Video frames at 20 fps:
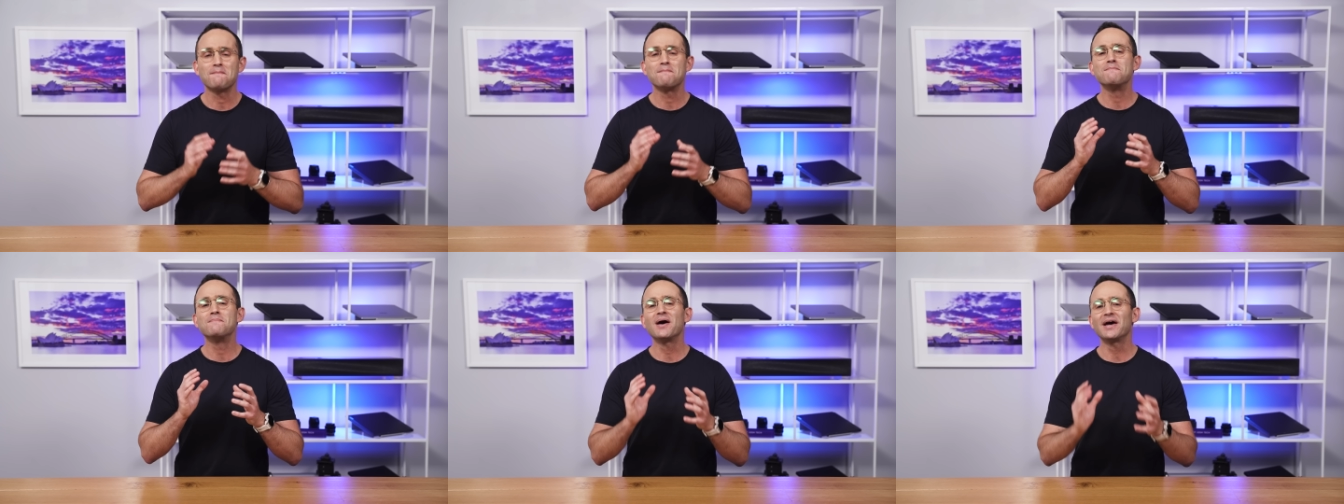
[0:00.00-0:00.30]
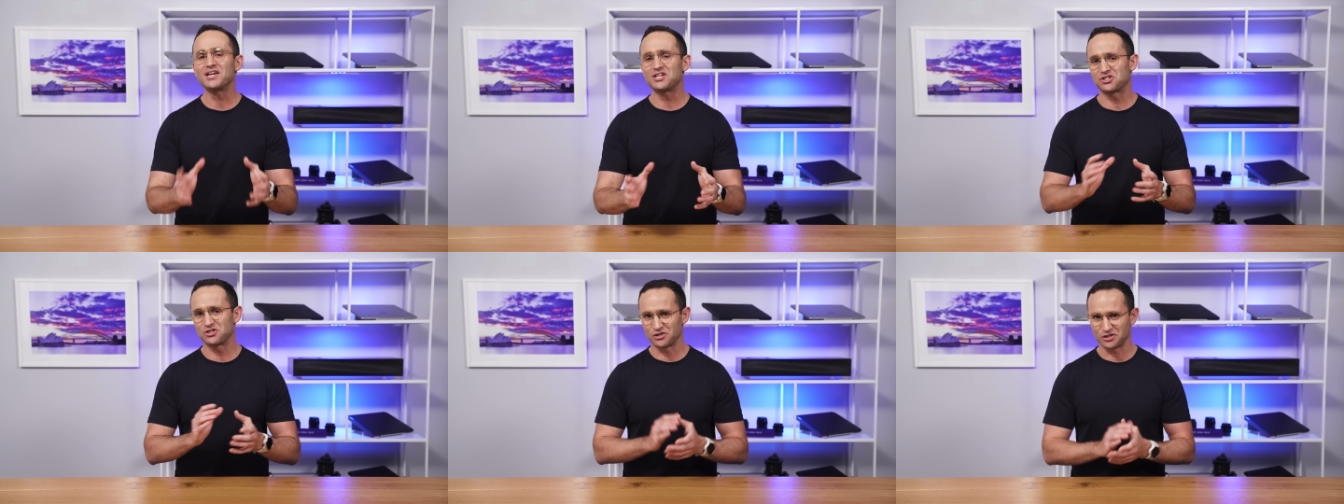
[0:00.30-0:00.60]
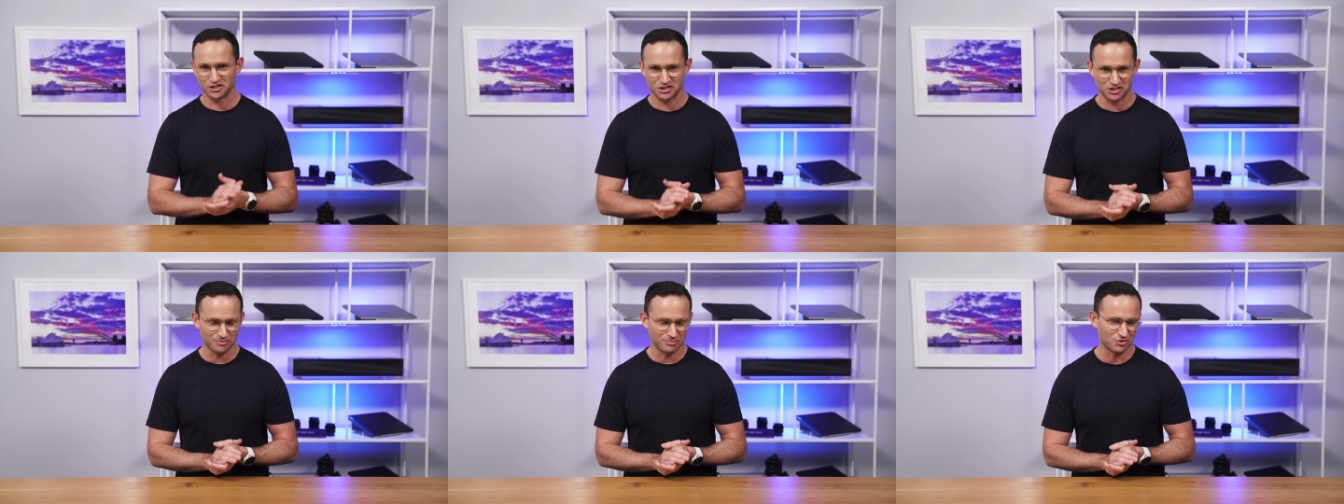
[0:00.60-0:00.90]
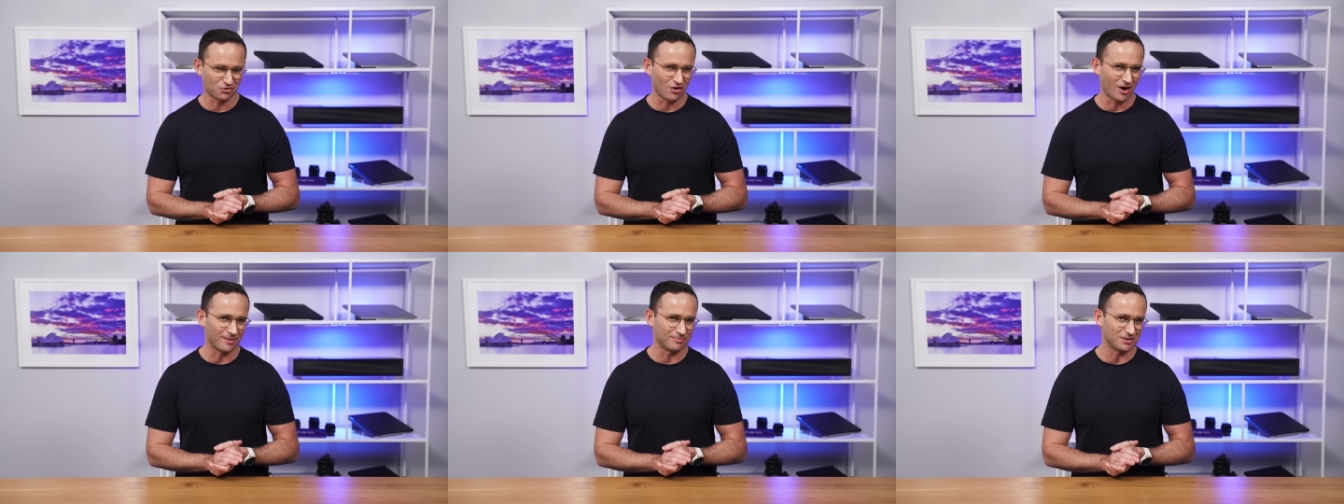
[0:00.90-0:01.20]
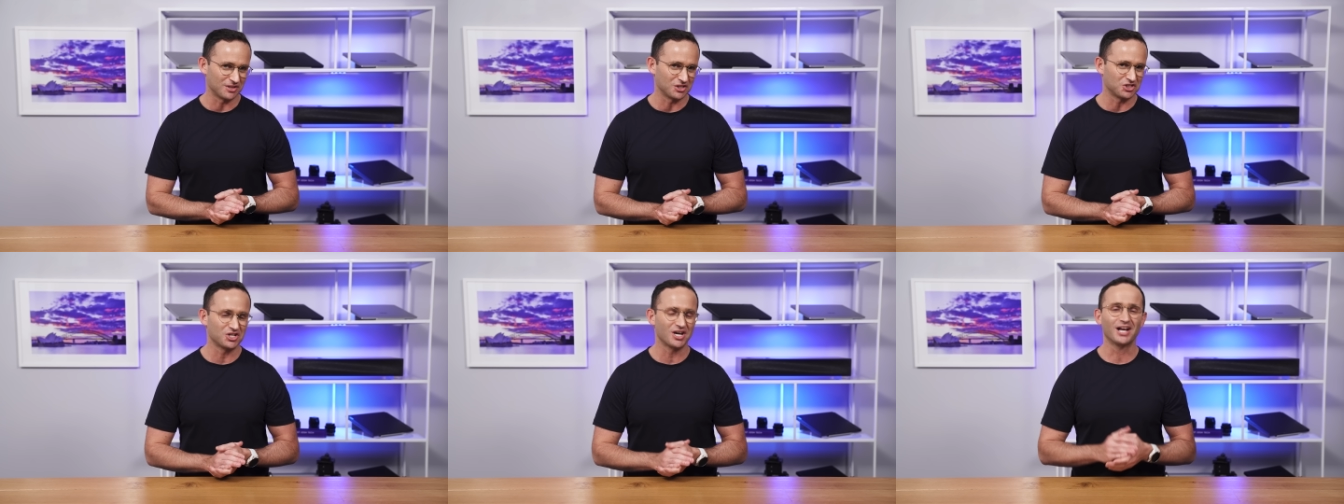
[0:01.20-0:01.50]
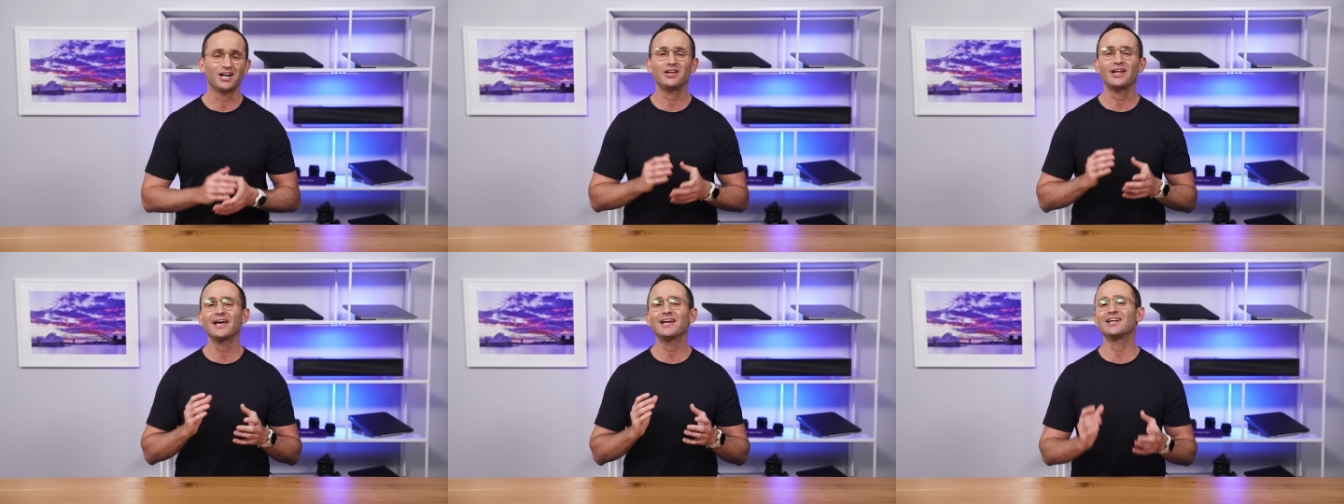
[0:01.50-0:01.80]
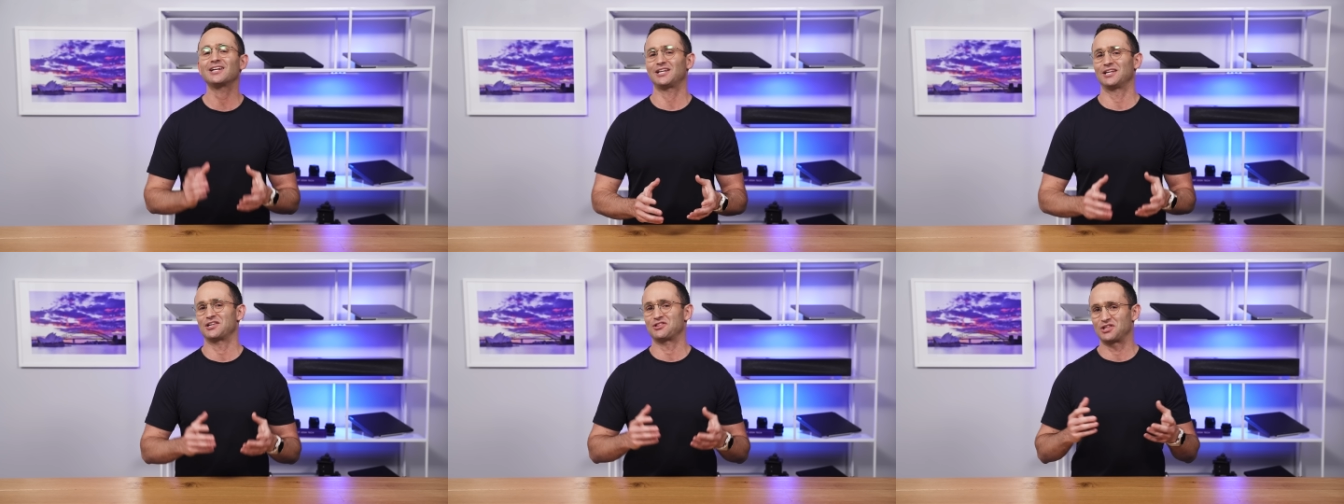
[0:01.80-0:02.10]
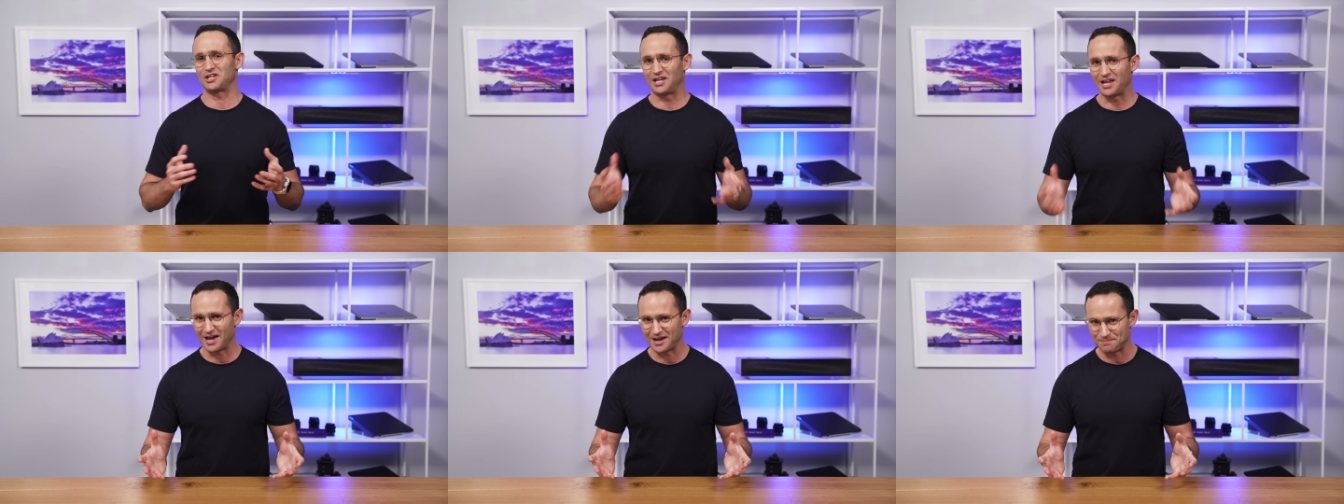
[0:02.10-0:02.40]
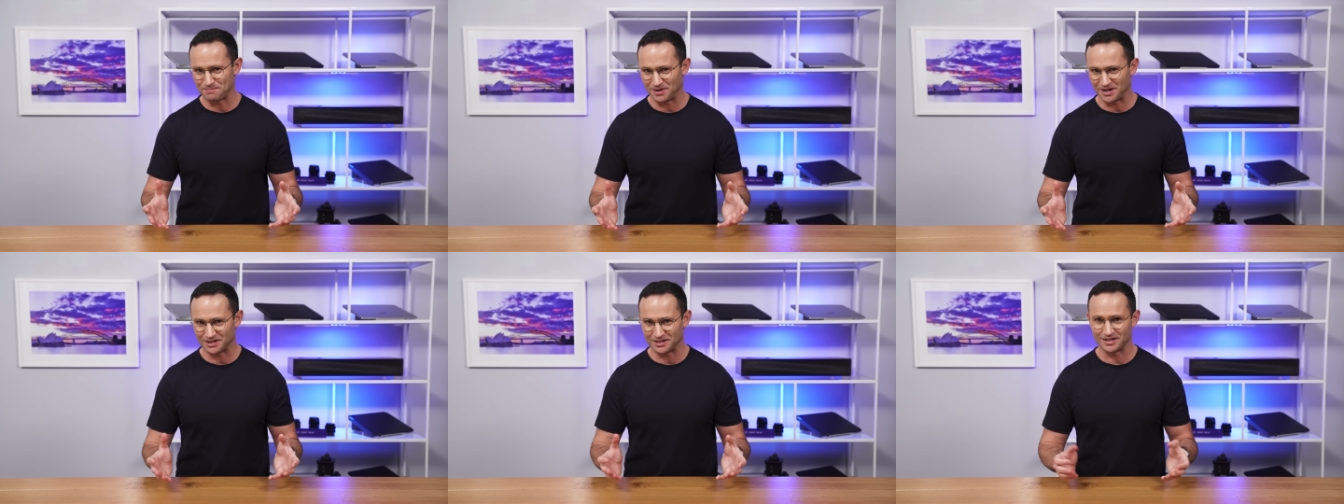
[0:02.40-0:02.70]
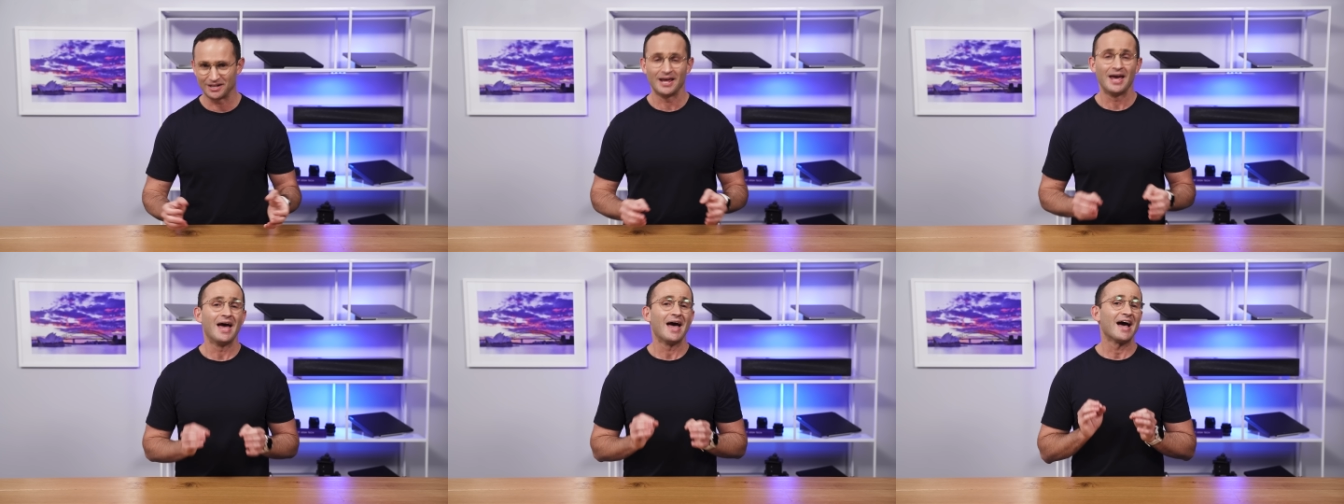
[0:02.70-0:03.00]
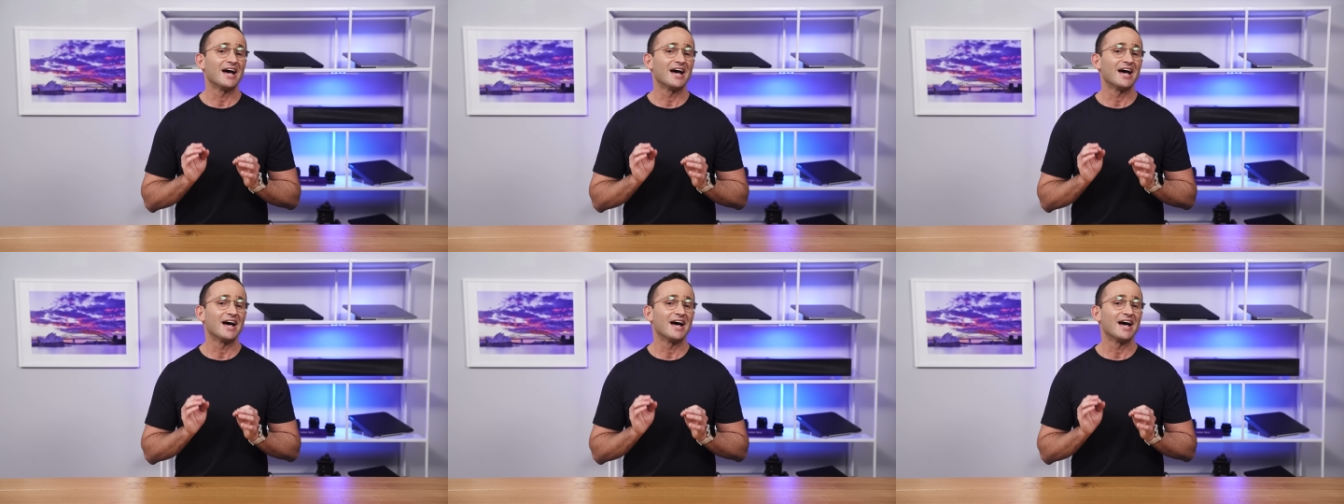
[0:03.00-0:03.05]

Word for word: Make sure to subscribe to the channel and click the like button,